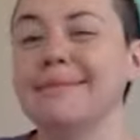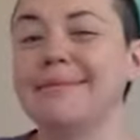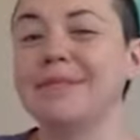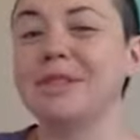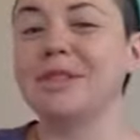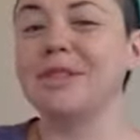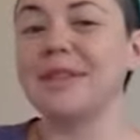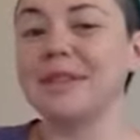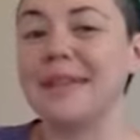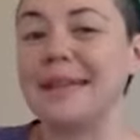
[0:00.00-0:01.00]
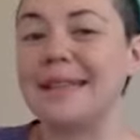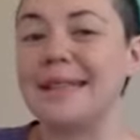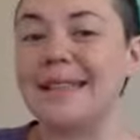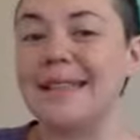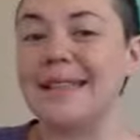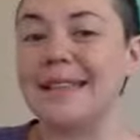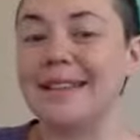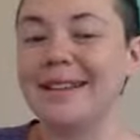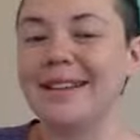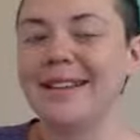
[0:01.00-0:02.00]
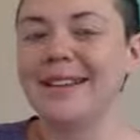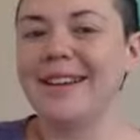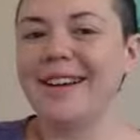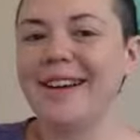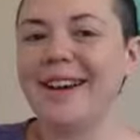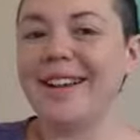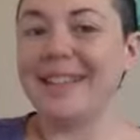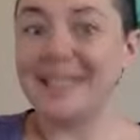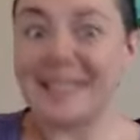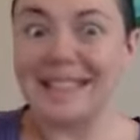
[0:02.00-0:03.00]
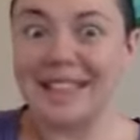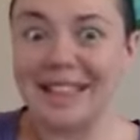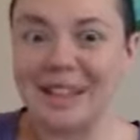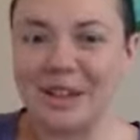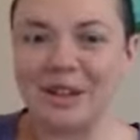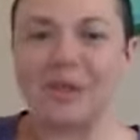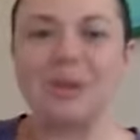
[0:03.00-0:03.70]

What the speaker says: which was 2018, that's 16 years.